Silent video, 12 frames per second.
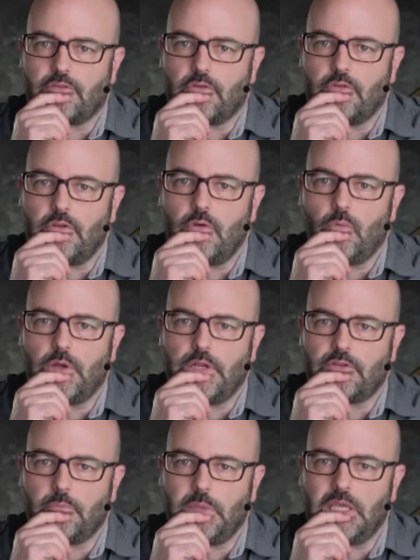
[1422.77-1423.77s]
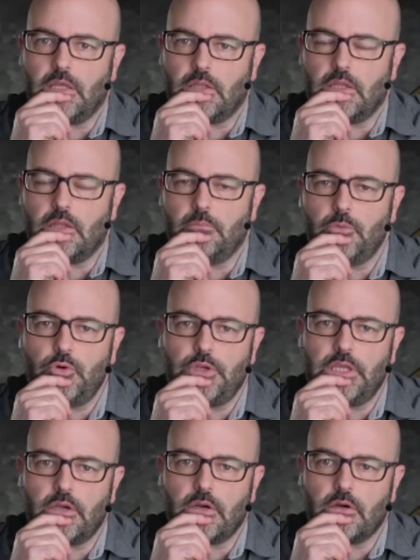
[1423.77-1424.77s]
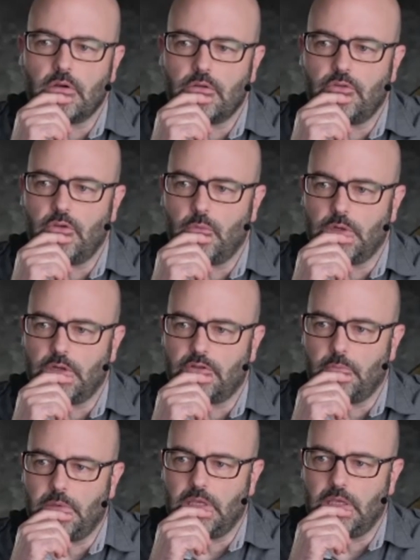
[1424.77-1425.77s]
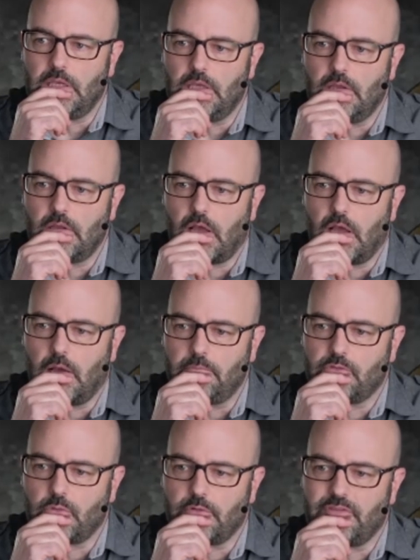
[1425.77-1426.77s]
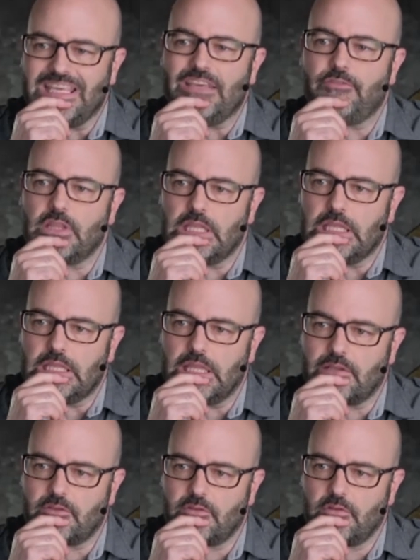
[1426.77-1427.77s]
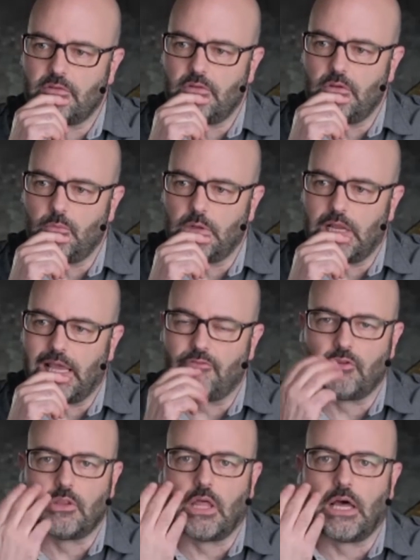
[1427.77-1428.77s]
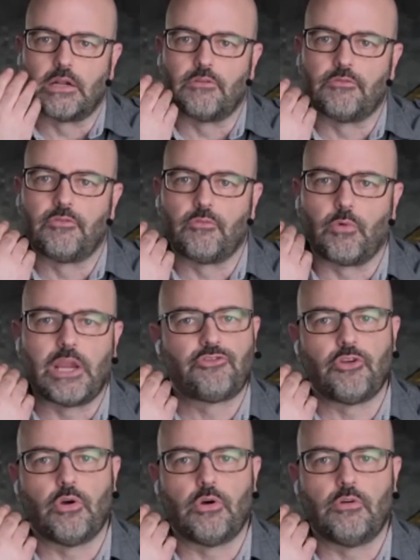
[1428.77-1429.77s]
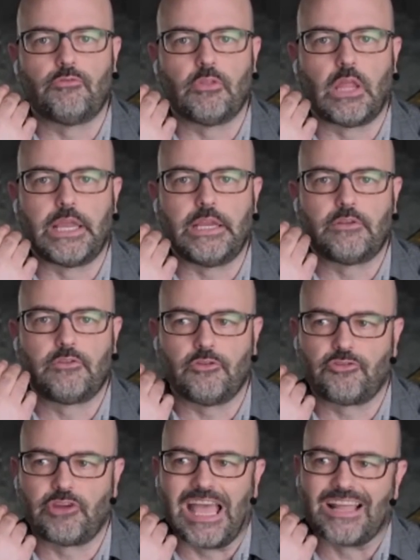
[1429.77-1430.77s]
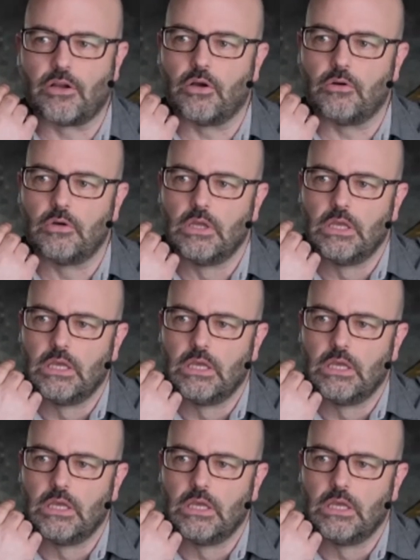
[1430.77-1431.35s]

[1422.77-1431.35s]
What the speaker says: So do you want it to be a little moodier? Do you want it to be sort of evenly lit? Do you want to have a lot of ratio of light to shadow?